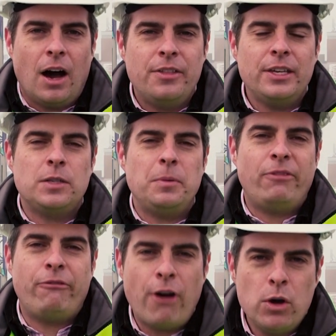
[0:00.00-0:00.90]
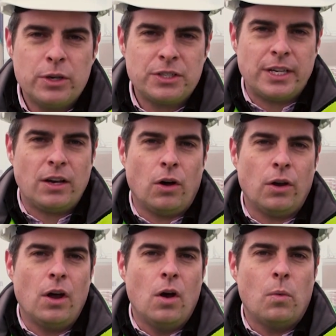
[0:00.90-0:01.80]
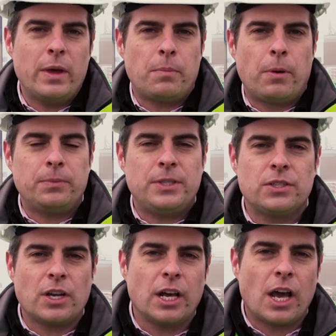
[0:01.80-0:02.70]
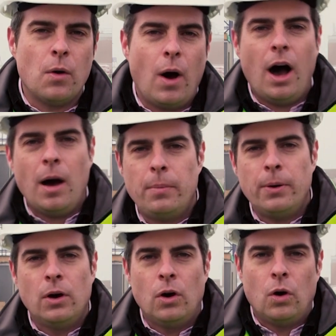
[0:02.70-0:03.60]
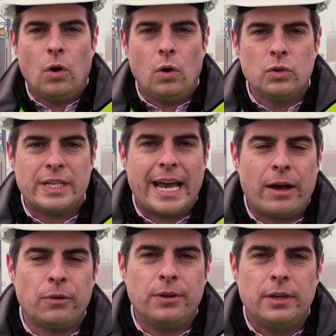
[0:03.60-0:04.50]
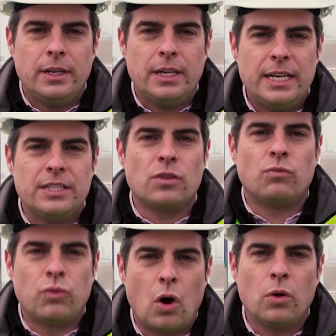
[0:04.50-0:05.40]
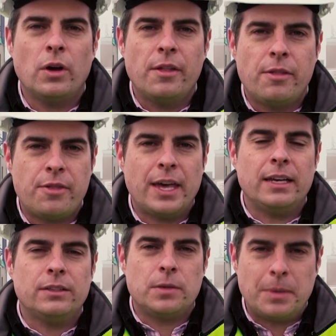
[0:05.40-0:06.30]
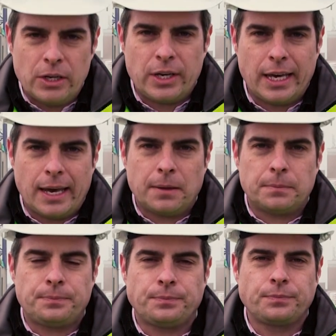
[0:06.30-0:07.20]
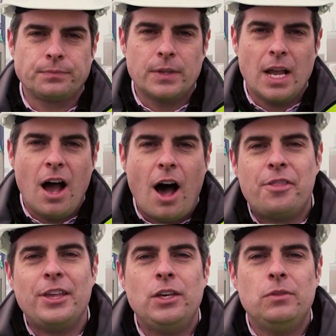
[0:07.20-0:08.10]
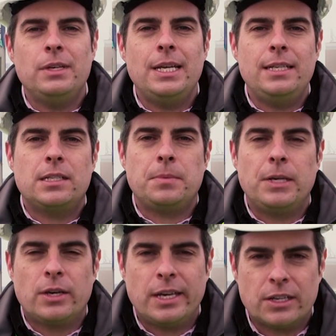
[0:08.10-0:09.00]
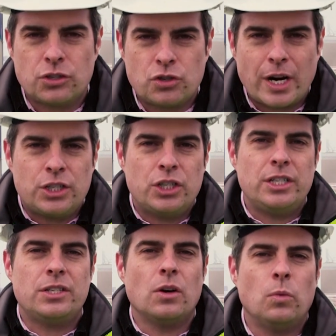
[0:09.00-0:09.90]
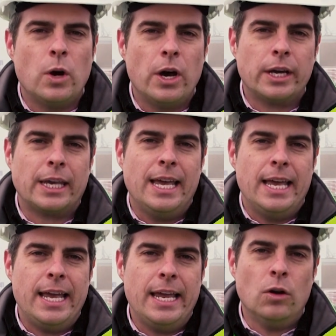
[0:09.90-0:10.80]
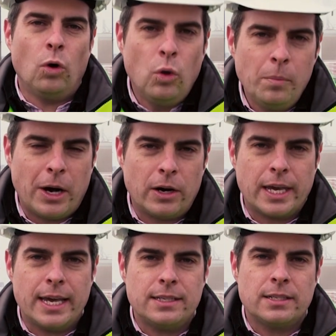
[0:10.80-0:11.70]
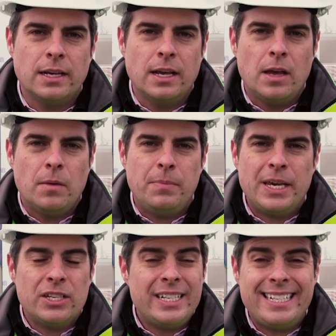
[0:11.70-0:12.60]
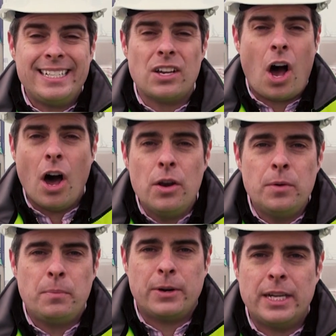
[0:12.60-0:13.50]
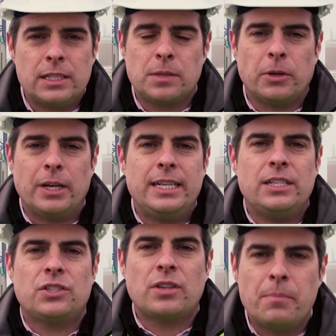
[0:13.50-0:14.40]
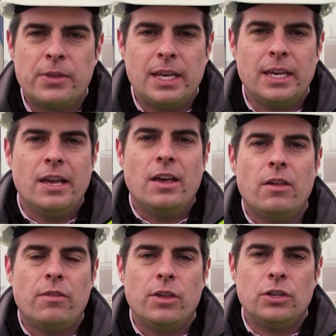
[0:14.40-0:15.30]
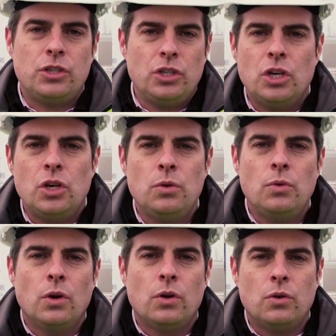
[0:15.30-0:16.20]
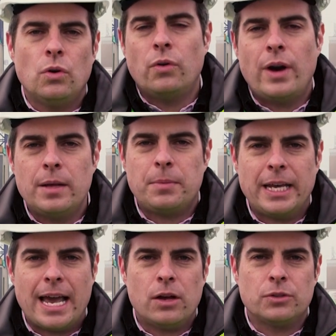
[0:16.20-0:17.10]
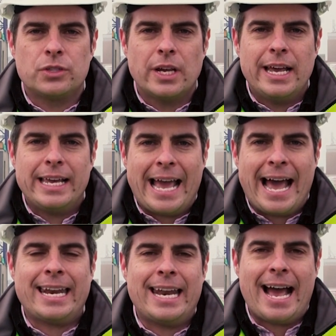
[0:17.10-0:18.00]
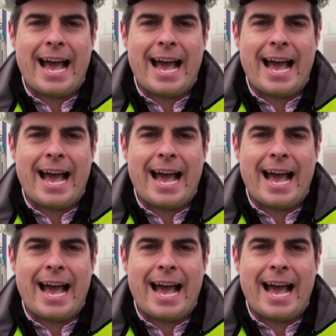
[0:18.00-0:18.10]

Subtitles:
I think to be focusing on whether property is going to go up or down is the wrong thing to be looking at. I think you need to be looking at strategies that work in all markets because it is unpredictable. It is something that you nor anybody else can